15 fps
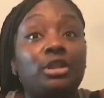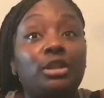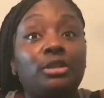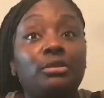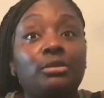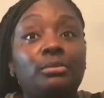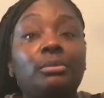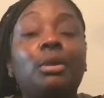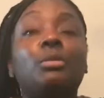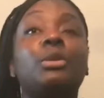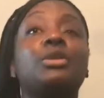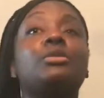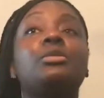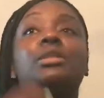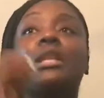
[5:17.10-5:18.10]
True. But
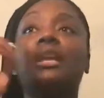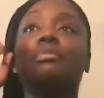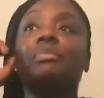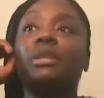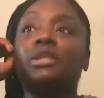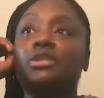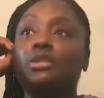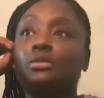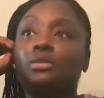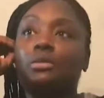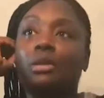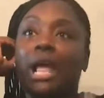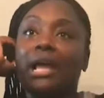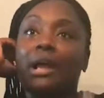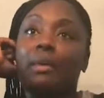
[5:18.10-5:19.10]
when you said big shoes,
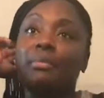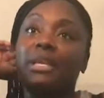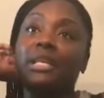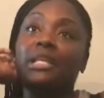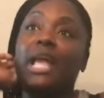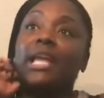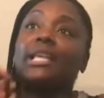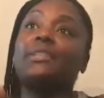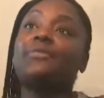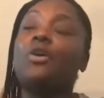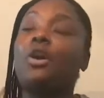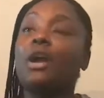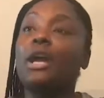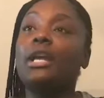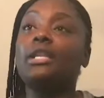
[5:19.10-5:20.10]
like, I mean, like, as
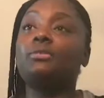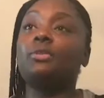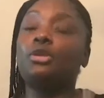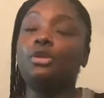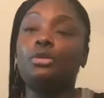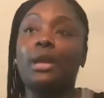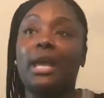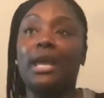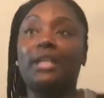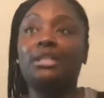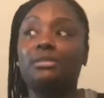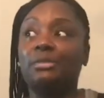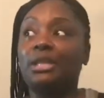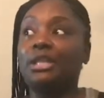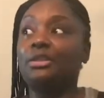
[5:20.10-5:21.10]
far as when you
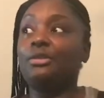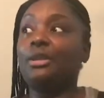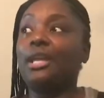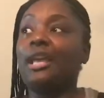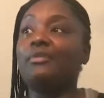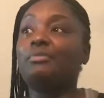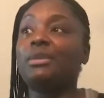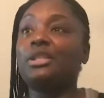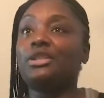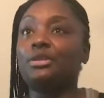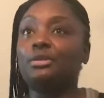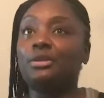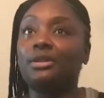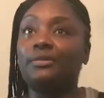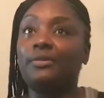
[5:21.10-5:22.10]
asked me, do they have big
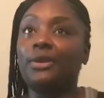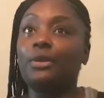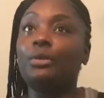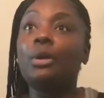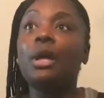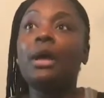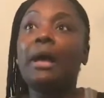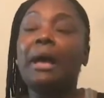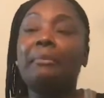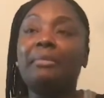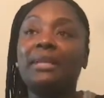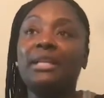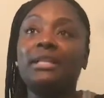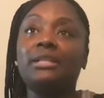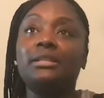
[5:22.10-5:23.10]
shoes to fill? I
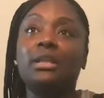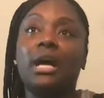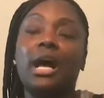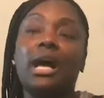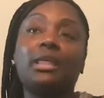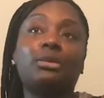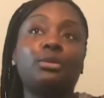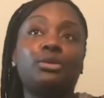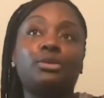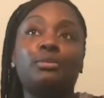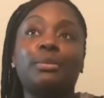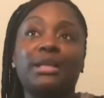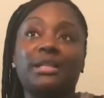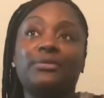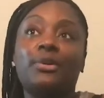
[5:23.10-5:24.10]
mean, I thought you
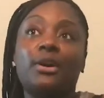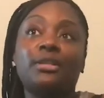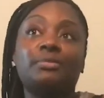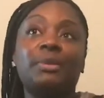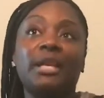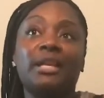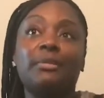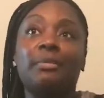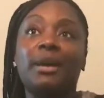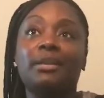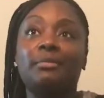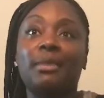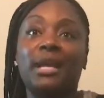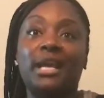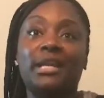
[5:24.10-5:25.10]
meant as far as being a
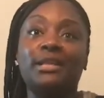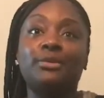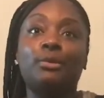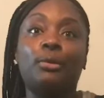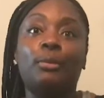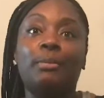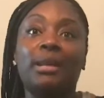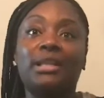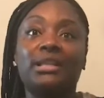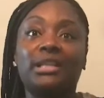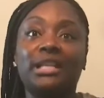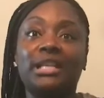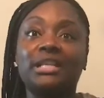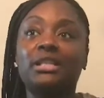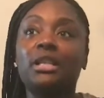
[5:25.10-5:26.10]
better man and doing better
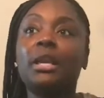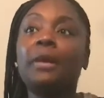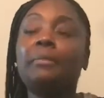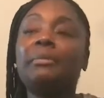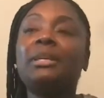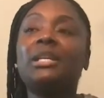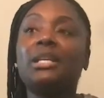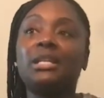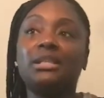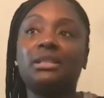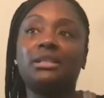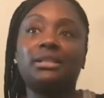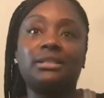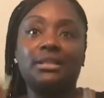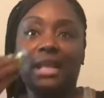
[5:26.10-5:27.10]
things, because
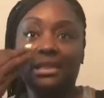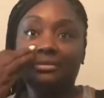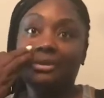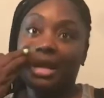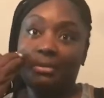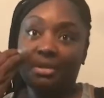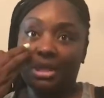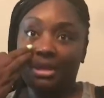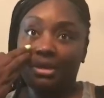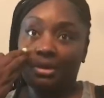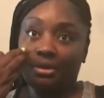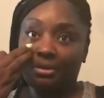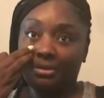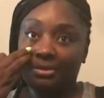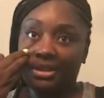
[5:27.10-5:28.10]
that's what I meant. No,
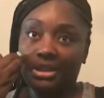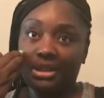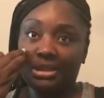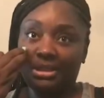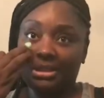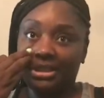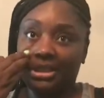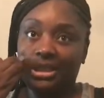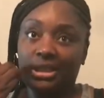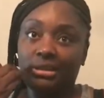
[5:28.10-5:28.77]
because he didn't.